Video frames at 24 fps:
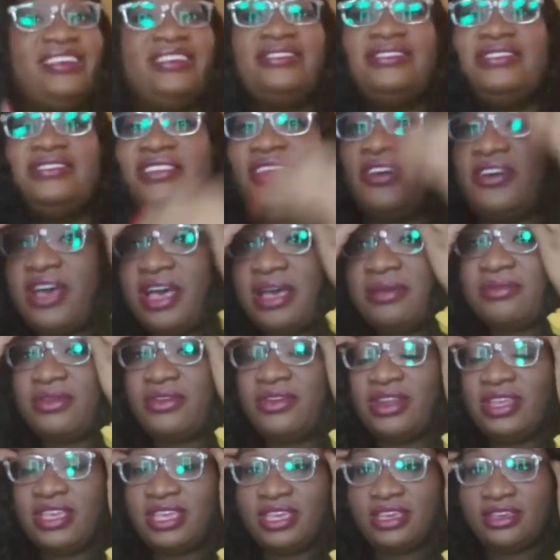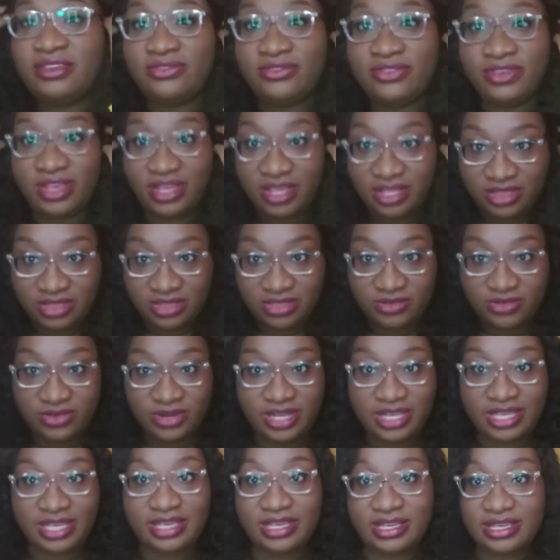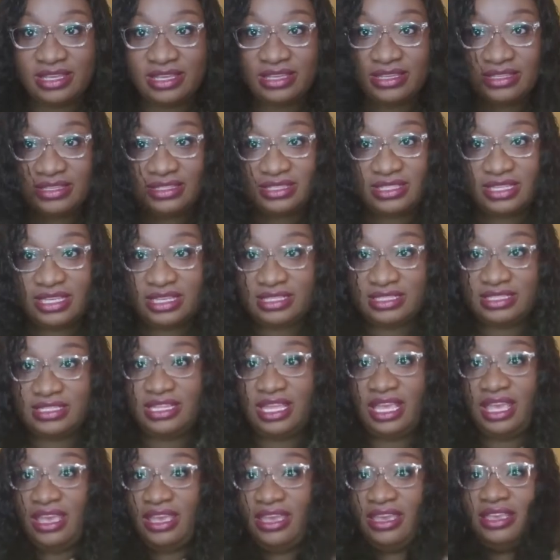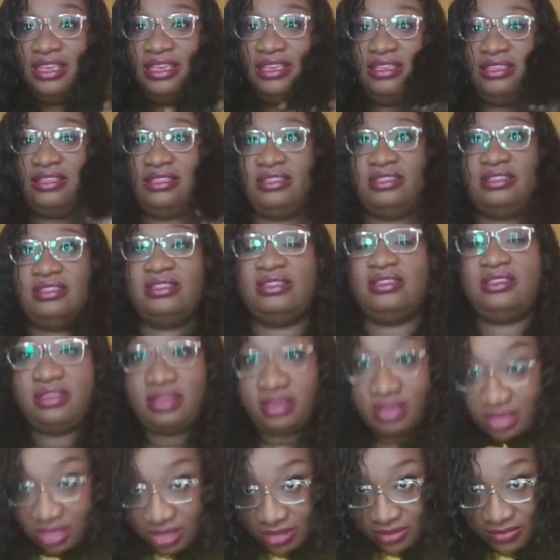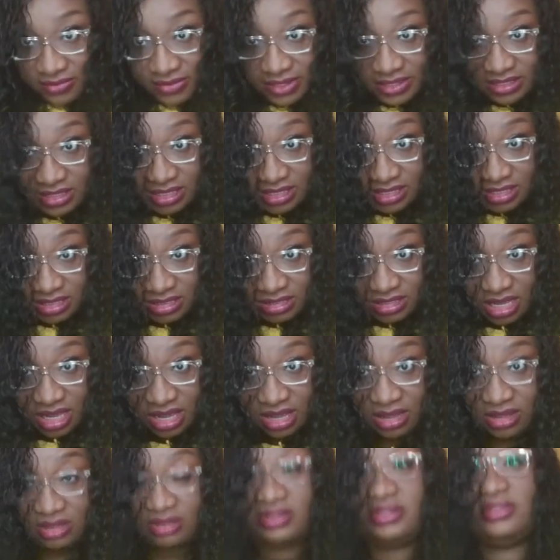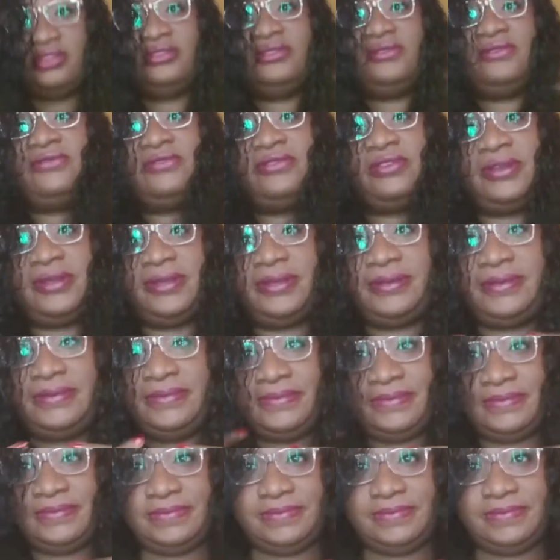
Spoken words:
So I'm gonna give a 360 This is all to the front.